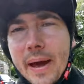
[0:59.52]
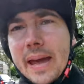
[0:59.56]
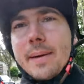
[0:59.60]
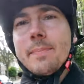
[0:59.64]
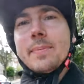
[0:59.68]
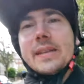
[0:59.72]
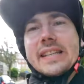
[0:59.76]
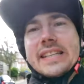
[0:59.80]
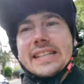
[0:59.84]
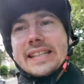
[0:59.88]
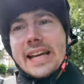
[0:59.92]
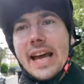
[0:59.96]

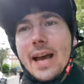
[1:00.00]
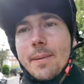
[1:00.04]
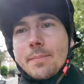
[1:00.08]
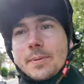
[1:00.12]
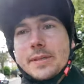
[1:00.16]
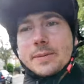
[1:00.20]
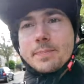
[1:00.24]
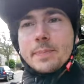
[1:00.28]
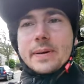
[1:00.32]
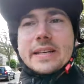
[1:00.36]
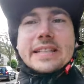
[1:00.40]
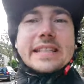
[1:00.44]
baby
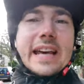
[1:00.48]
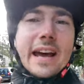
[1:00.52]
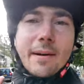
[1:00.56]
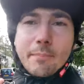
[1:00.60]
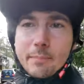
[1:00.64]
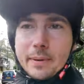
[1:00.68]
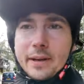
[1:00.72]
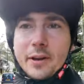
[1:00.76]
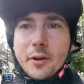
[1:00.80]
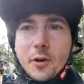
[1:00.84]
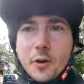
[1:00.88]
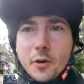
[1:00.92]
steps, because I
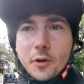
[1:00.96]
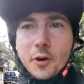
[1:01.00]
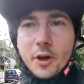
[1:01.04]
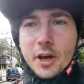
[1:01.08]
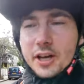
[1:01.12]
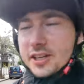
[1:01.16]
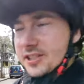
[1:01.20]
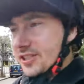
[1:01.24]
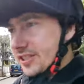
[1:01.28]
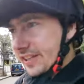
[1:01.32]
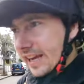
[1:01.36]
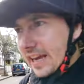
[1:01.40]
haven't been on
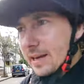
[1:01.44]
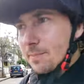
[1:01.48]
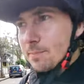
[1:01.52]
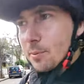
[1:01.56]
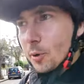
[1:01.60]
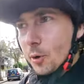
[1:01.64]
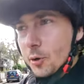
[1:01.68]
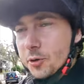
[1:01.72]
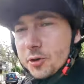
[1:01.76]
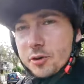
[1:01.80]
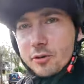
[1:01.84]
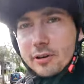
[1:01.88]
a
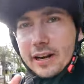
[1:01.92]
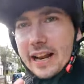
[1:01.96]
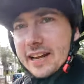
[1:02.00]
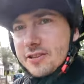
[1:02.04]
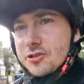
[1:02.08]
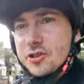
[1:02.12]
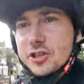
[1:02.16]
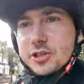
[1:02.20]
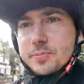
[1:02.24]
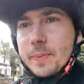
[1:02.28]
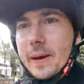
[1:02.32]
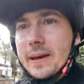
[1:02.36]
skateboard or an
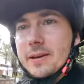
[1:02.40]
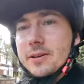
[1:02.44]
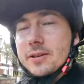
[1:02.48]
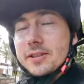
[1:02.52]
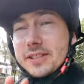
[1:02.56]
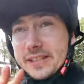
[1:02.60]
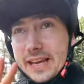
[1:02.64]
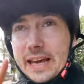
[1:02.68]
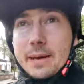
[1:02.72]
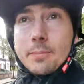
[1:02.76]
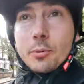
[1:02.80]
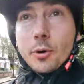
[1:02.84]
electric
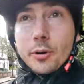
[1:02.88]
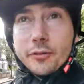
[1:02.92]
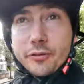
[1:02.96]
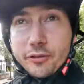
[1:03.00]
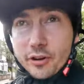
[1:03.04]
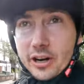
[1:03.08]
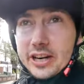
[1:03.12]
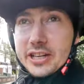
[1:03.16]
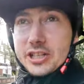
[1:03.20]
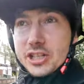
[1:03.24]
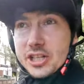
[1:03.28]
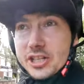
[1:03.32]
skateboard
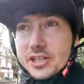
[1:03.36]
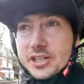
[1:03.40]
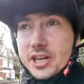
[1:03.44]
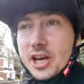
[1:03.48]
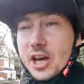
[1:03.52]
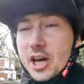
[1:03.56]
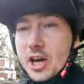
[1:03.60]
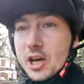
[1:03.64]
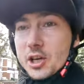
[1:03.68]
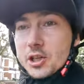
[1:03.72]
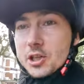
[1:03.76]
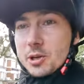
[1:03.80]
for ages,
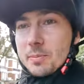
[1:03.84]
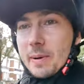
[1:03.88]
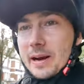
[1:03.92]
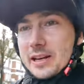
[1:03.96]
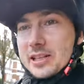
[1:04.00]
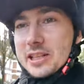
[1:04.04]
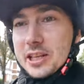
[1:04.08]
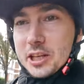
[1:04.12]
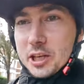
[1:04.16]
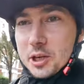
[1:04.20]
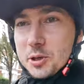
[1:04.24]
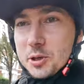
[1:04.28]
so I'm actually